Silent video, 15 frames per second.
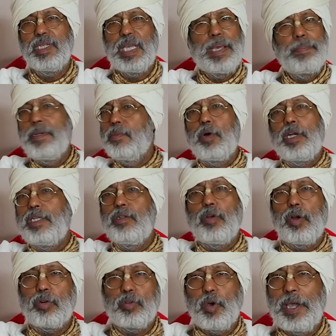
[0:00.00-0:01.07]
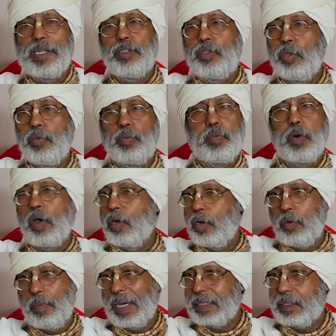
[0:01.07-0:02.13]
Everybody not going to
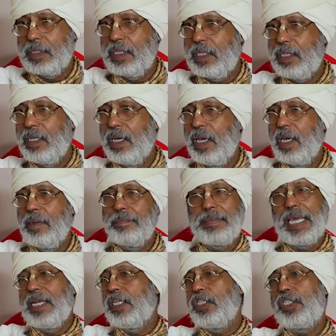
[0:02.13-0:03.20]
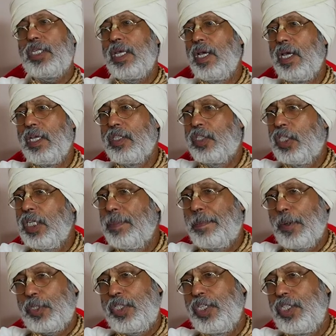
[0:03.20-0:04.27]
follow bhakti. There is three
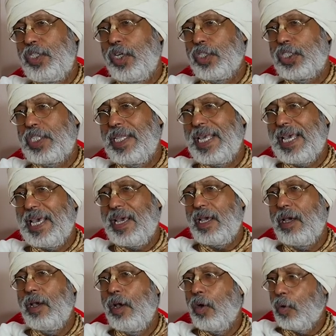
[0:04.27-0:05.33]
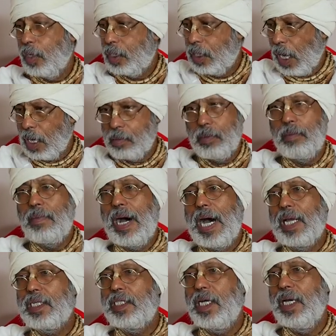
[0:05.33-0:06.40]
procedures there. Karma
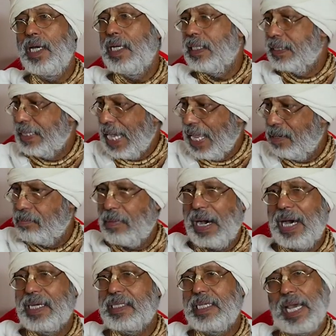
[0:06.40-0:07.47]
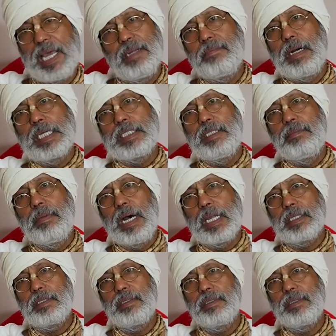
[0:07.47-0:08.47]
marg, Gyan marg and bhakti marg.